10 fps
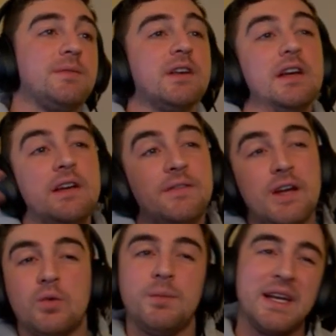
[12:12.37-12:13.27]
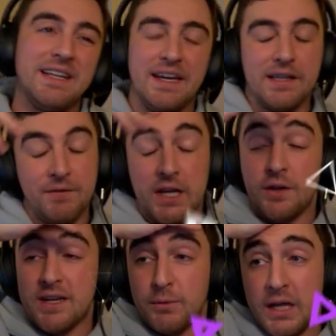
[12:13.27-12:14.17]
If you guys wouldn't mind to like the videos,
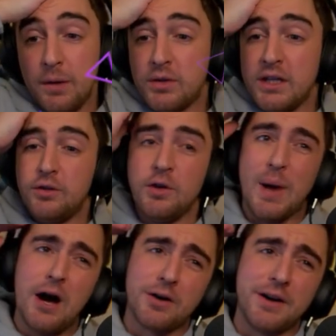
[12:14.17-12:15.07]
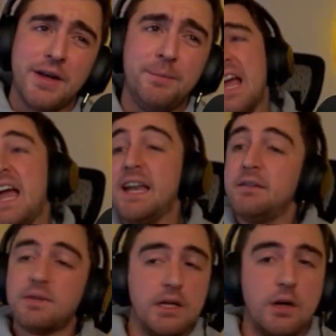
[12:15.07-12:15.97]
that really helps with the YouTube algorithm.
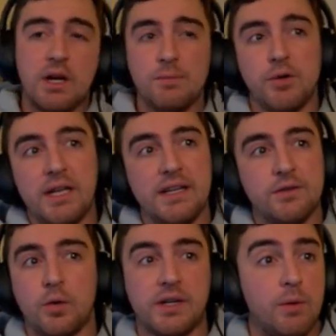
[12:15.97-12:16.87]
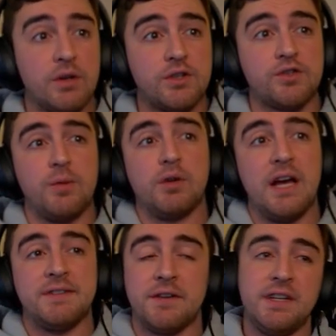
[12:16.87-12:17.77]
And, you know, come join the Discord. Come watch the stream. We're
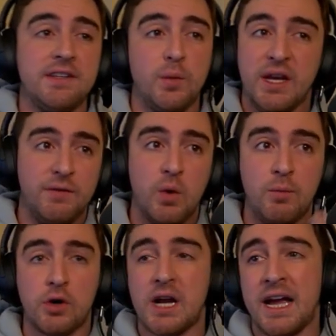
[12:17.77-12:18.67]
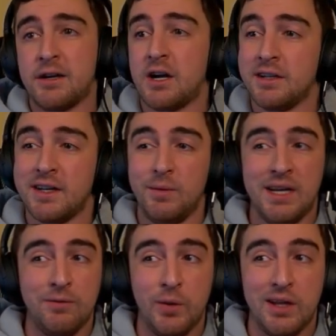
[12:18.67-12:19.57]
live seven days a week. If you want more Kyharr content, we
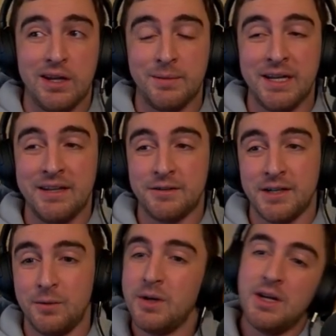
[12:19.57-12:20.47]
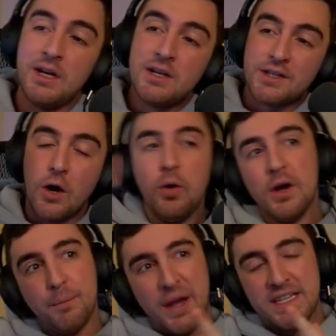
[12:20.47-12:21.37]
give away a lot of money there, too. So,
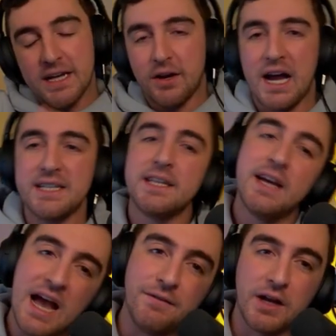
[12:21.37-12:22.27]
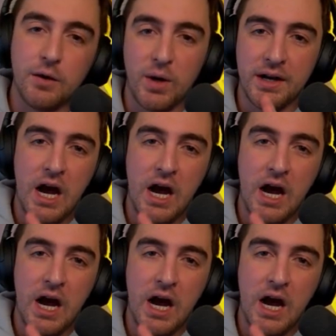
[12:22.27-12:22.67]
peace out, guys. Have a good one.